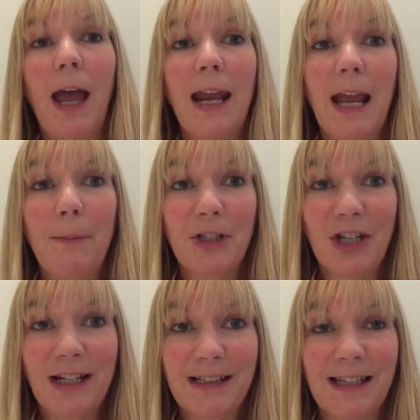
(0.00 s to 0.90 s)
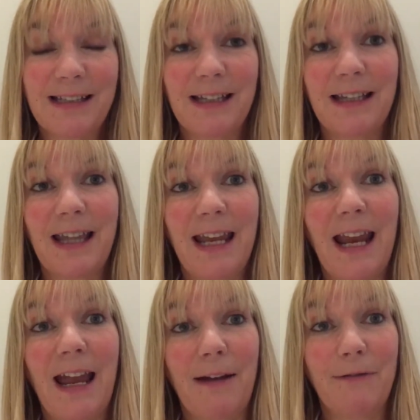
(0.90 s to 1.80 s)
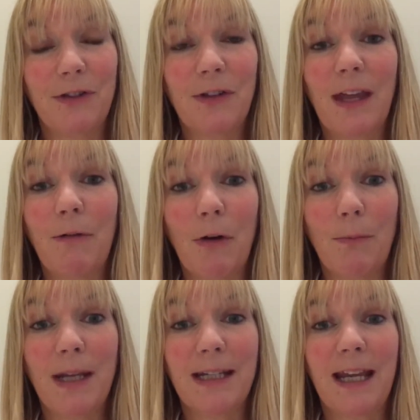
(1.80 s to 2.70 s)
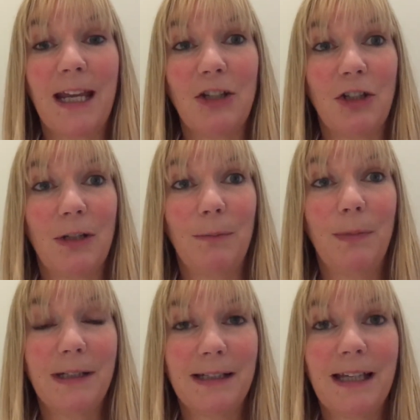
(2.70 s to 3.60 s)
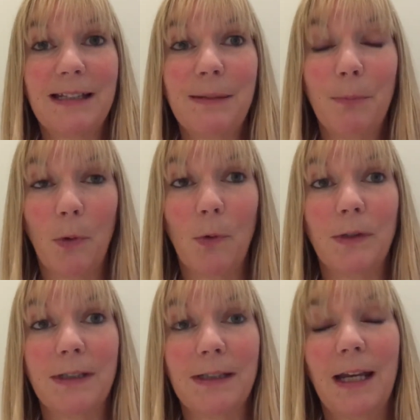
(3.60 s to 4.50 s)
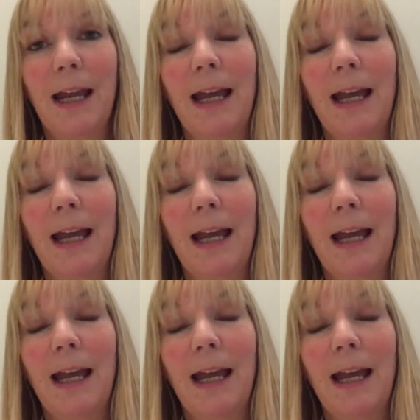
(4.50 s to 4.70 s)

and how much access that they have to their own medication, because that's important.